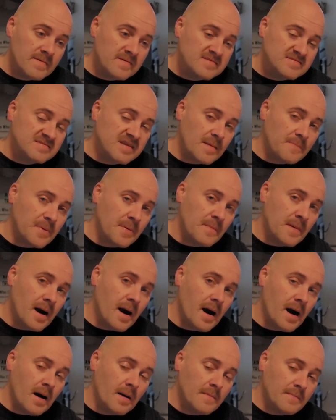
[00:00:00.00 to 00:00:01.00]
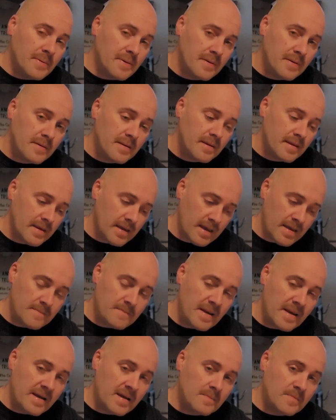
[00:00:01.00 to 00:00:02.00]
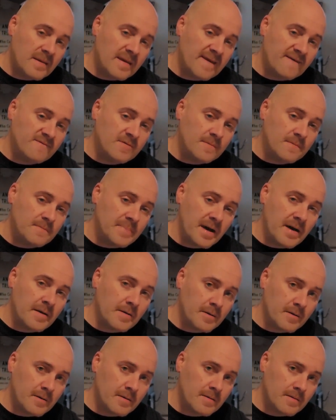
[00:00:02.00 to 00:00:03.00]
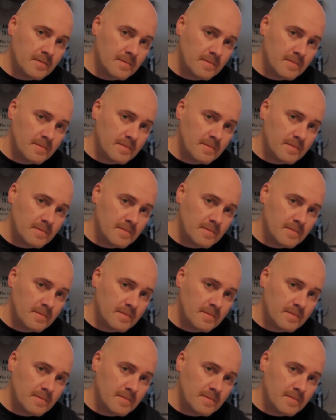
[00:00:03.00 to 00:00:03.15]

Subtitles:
step them up and make them even better